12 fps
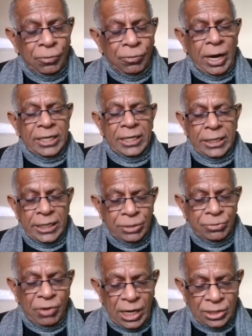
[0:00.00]
what they
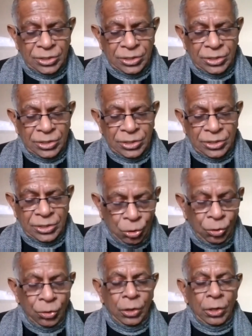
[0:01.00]
did was, as you
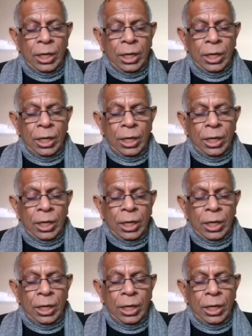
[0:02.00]
know,